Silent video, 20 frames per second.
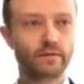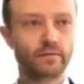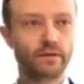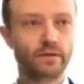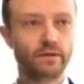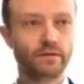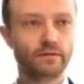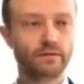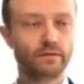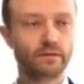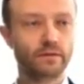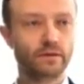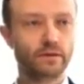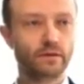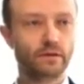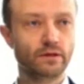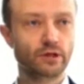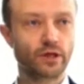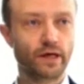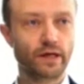being
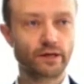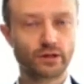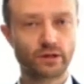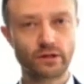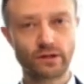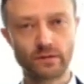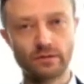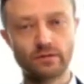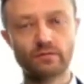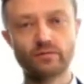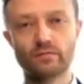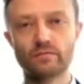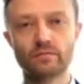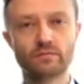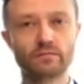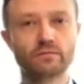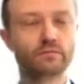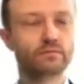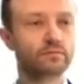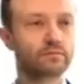changed and
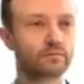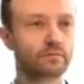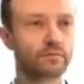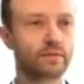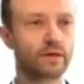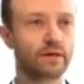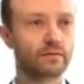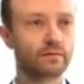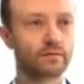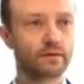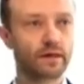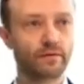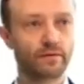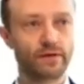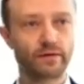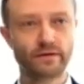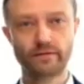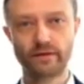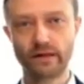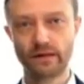how
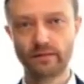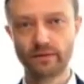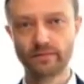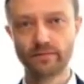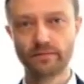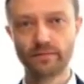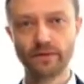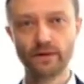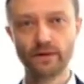they develop.